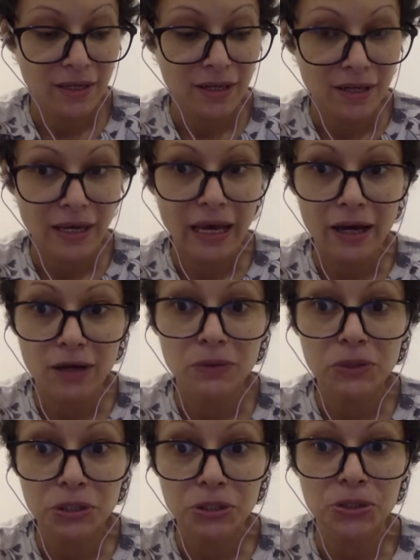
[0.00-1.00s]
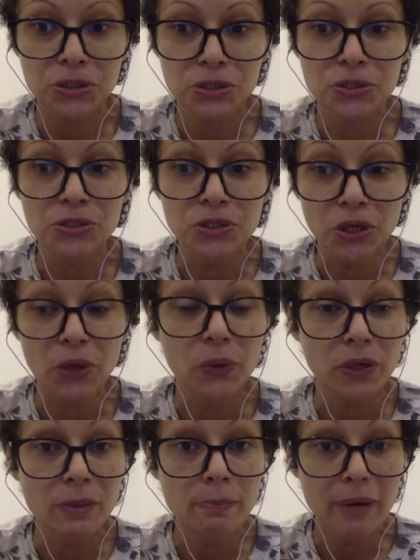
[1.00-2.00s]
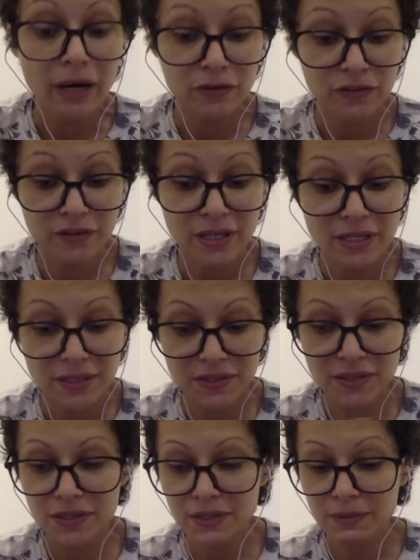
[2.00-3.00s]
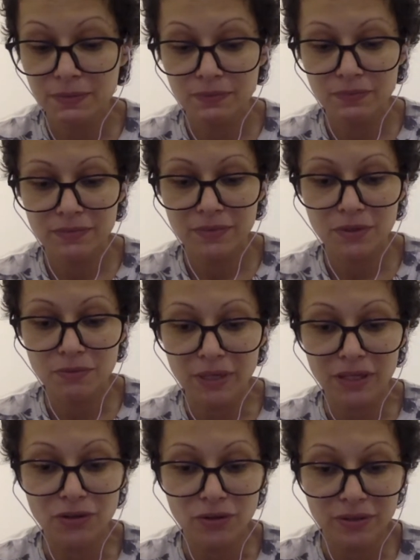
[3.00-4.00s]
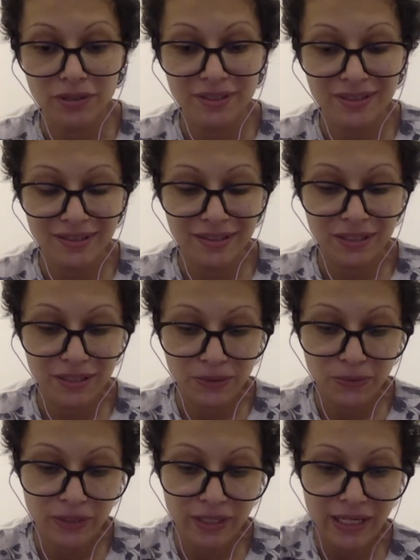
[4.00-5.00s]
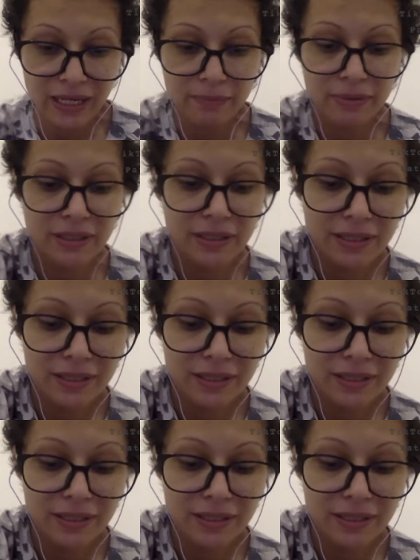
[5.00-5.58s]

How should you go about things? Oh my god, what happened?